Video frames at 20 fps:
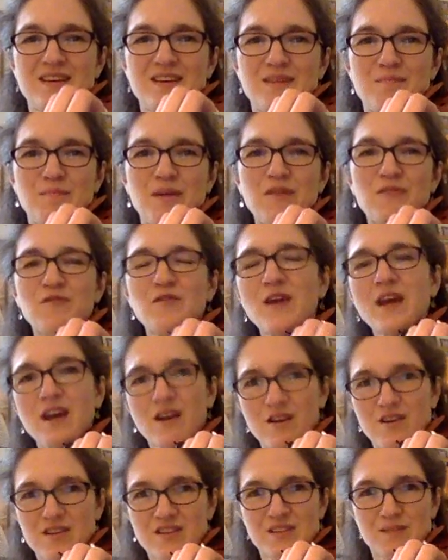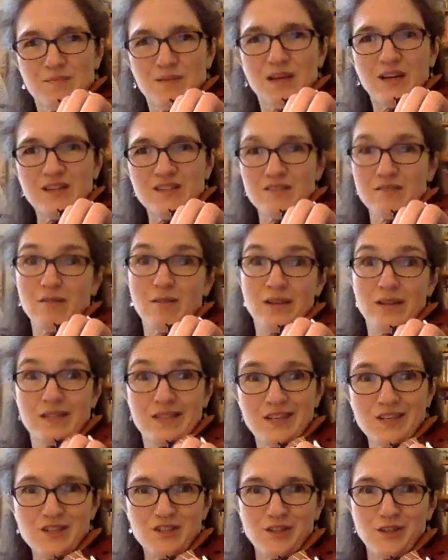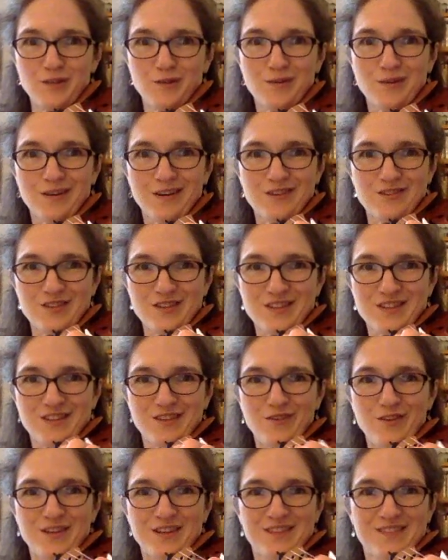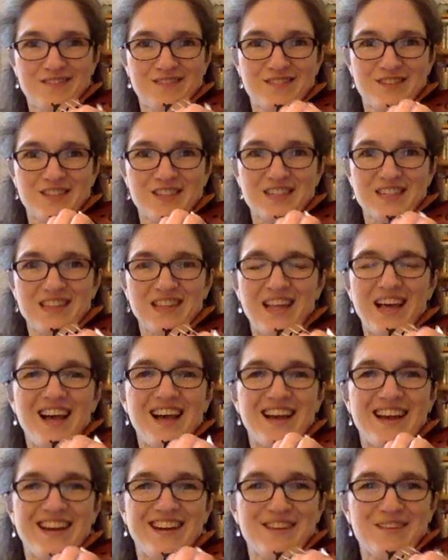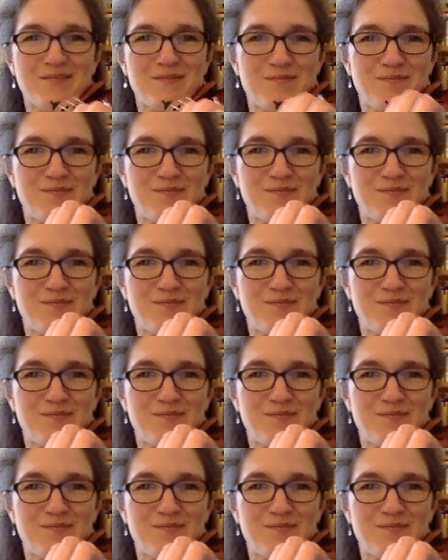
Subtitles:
My fingers, because they're on a tissue, are just going to slide.